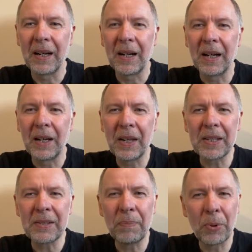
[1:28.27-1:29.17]
And
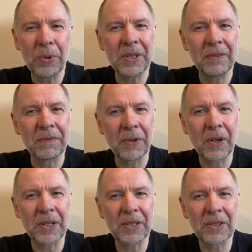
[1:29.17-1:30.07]
that's important for
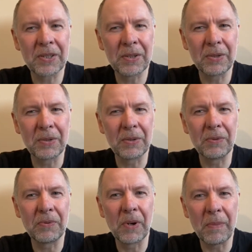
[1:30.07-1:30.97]
us to
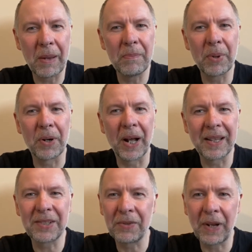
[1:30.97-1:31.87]
remember
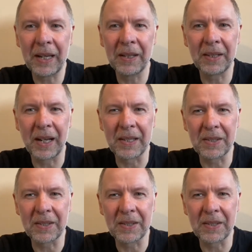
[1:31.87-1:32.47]
and to recognize.